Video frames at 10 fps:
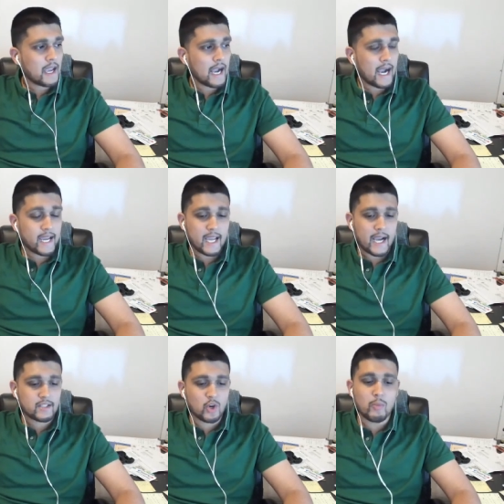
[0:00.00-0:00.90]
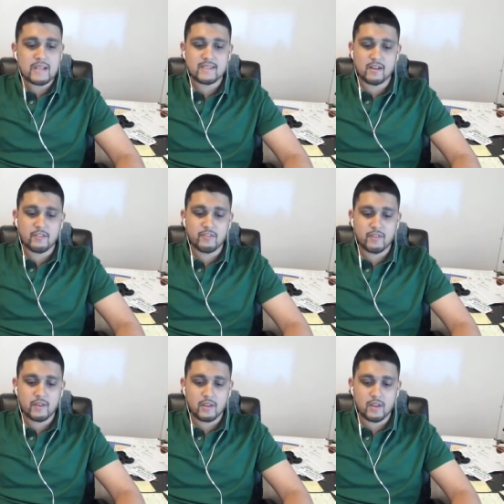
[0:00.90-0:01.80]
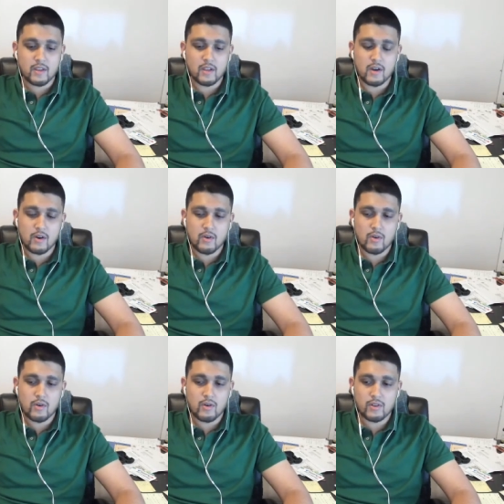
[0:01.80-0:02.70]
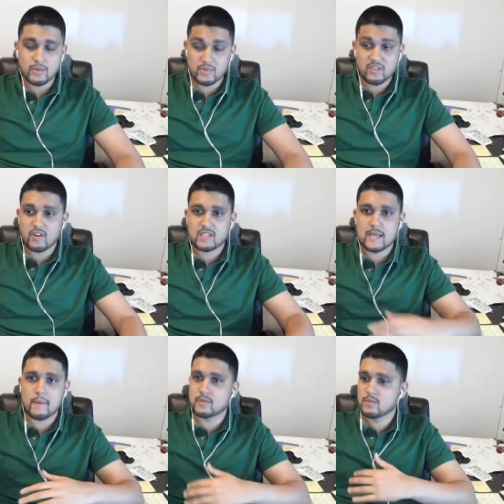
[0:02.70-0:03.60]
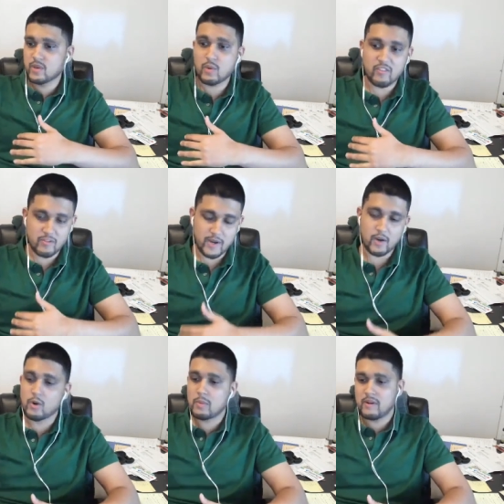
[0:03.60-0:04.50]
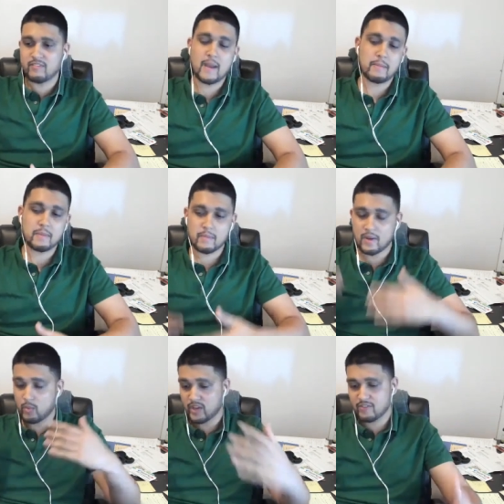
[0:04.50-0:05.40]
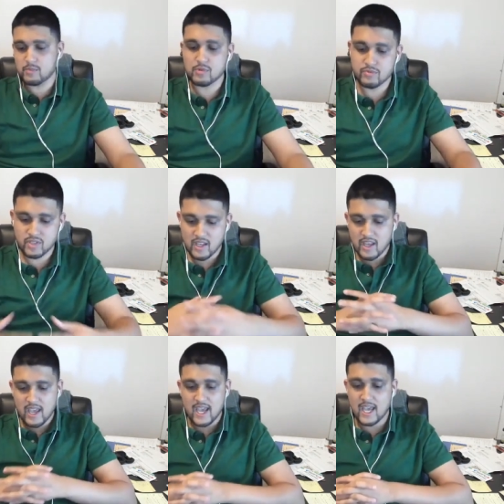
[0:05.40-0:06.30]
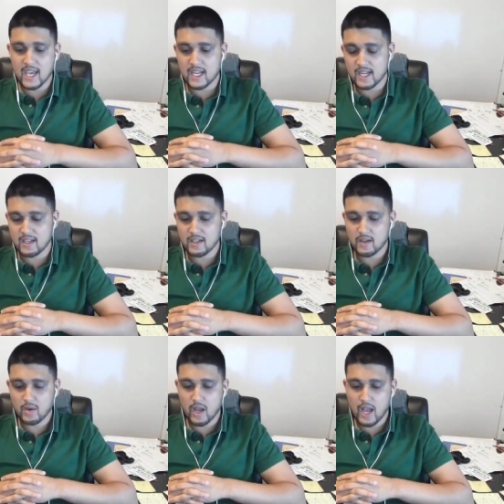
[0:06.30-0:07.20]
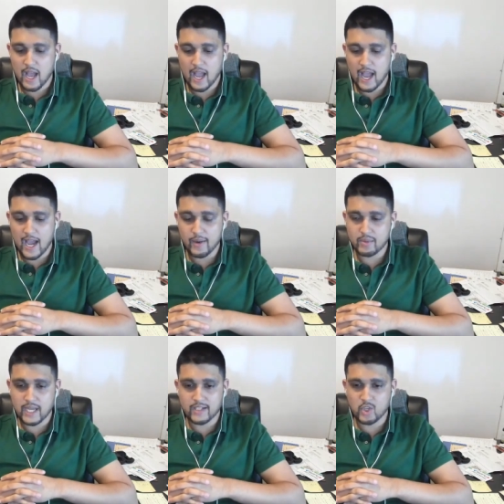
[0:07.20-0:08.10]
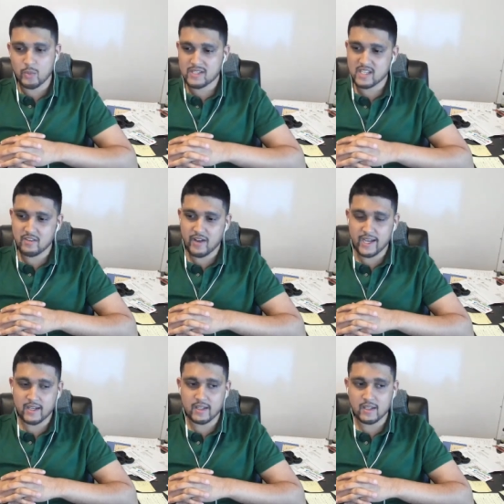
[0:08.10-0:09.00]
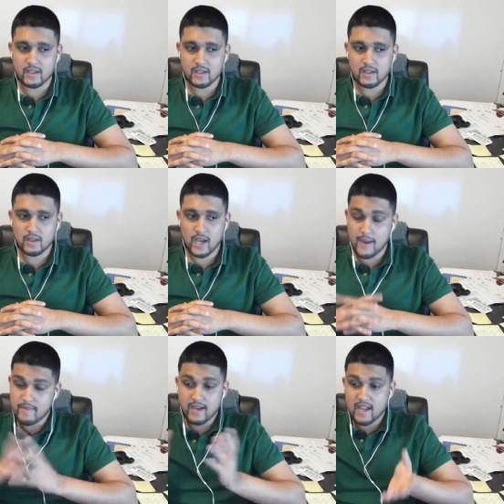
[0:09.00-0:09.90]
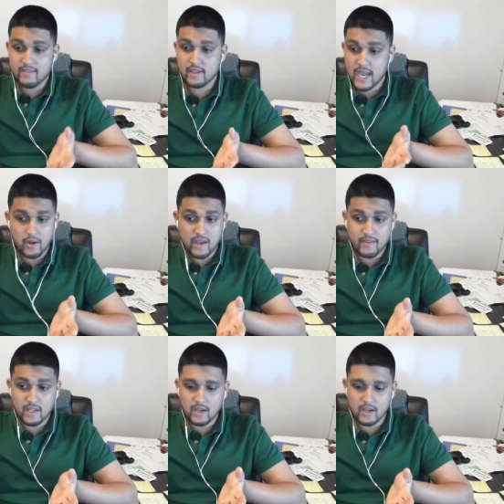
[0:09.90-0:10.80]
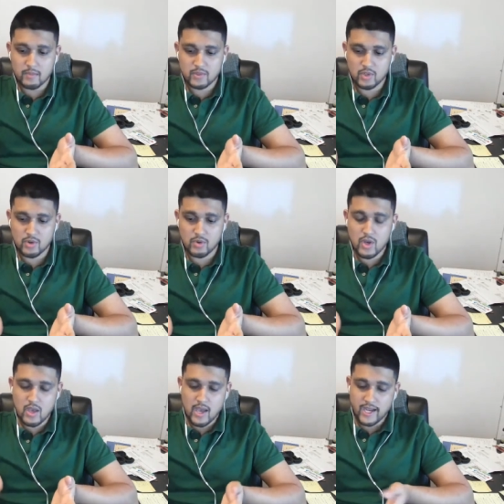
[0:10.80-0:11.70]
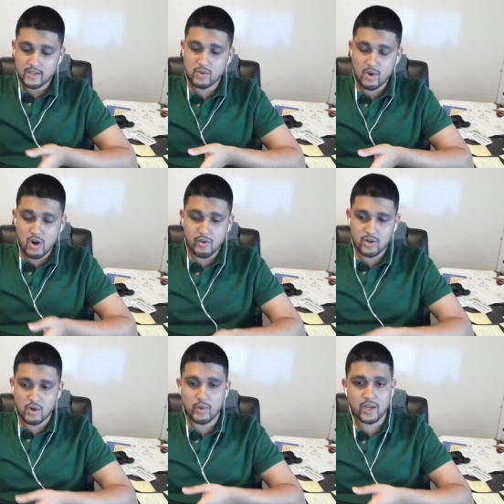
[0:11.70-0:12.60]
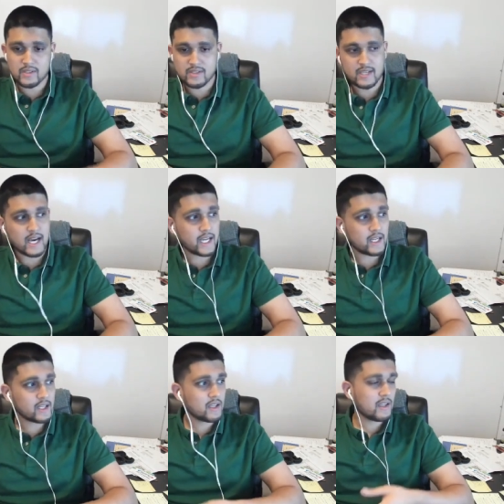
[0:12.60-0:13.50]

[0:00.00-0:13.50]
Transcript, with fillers: I I told myself, you know. This was the first time I was moving away from my home. My family, my wife moved, and I was—I told myself I could. I'm not gonna have any. I don't have any income, so I could do R A and O A on the side